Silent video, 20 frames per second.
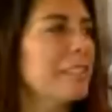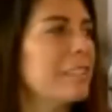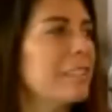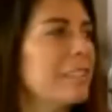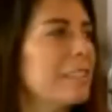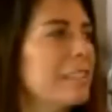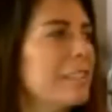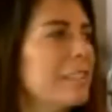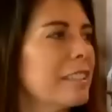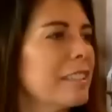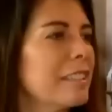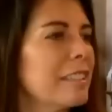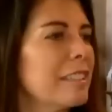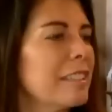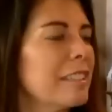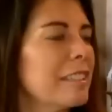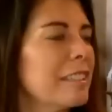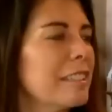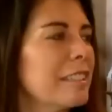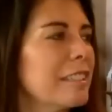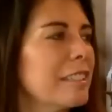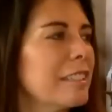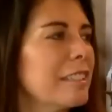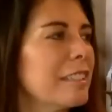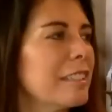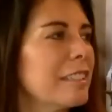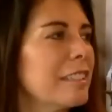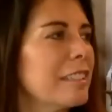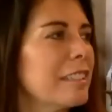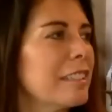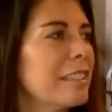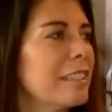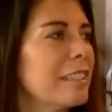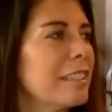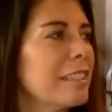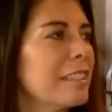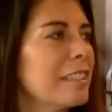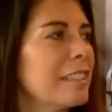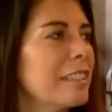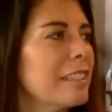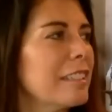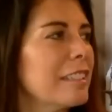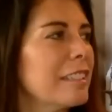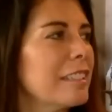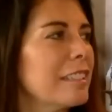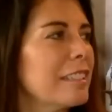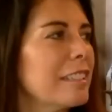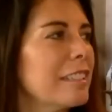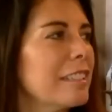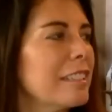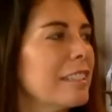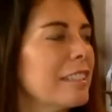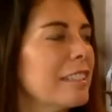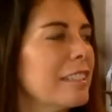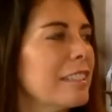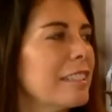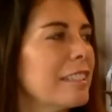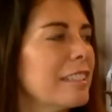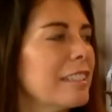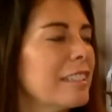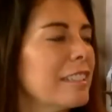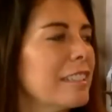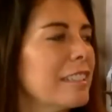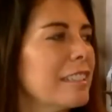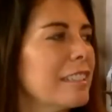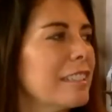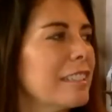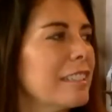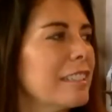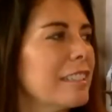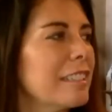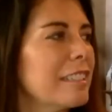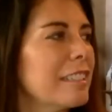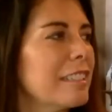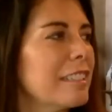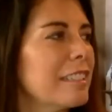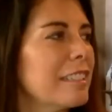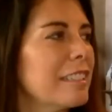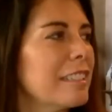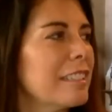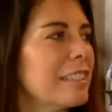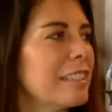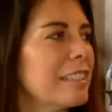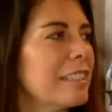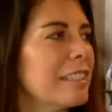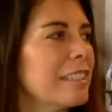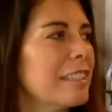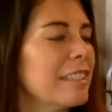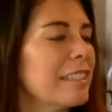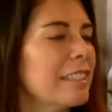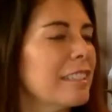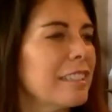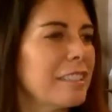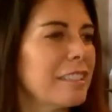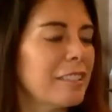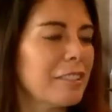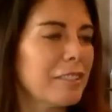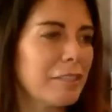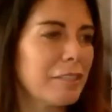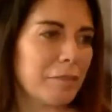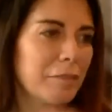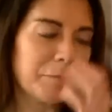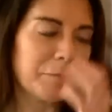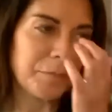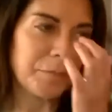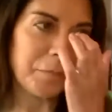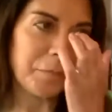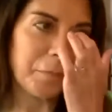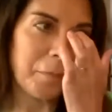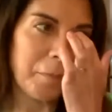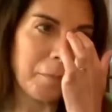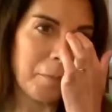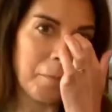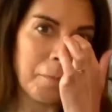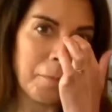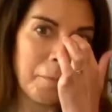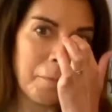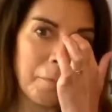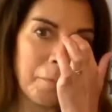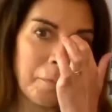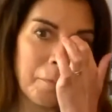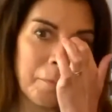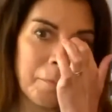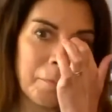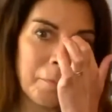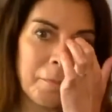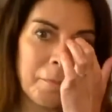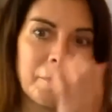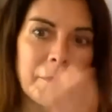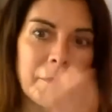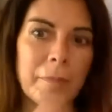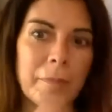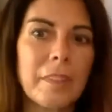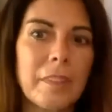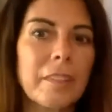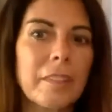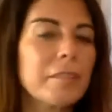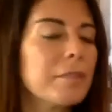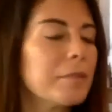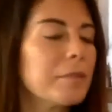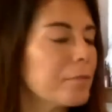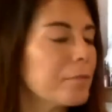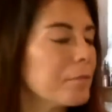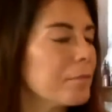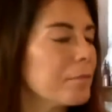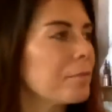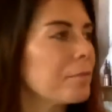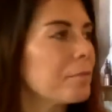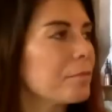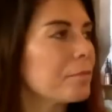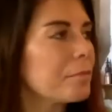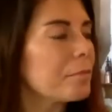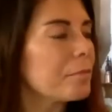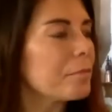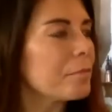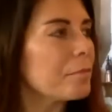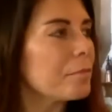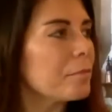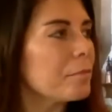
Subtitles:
This person isn't speaking.